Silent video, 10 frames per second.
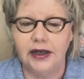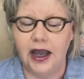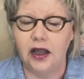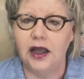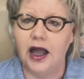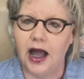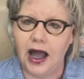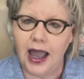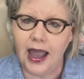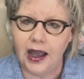Now,
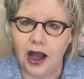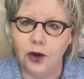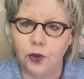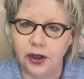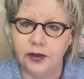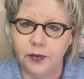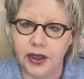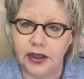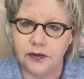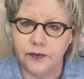I will
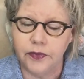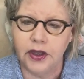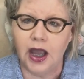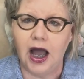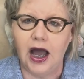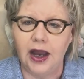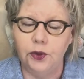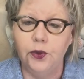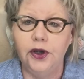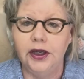admit, I
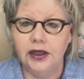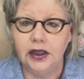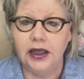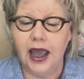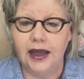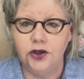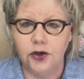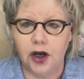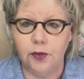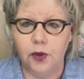really had
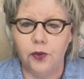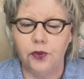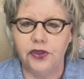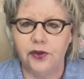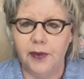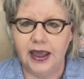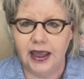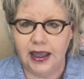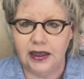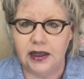trouble with the
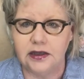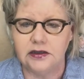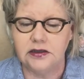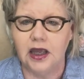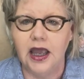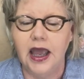mechanics.